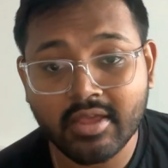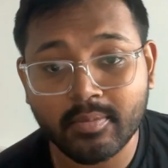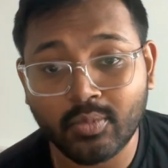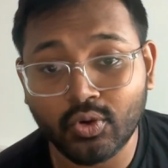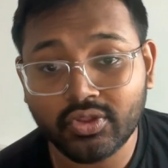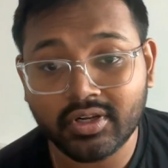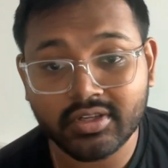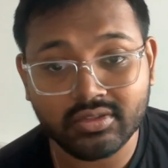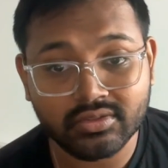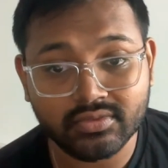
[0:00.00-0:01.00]
Both are
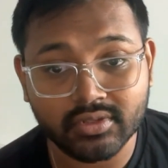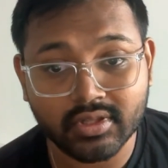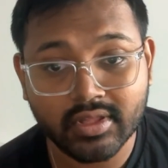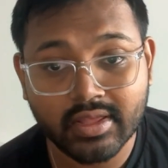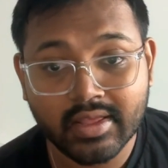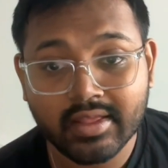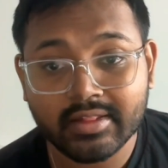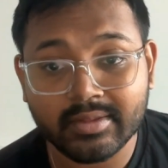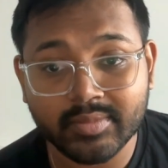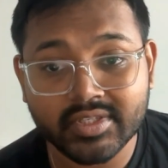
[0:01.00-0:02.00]
useful.
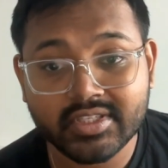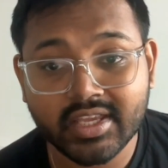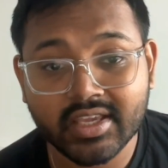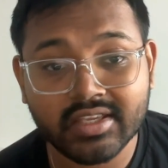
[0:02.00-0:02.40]
The mistake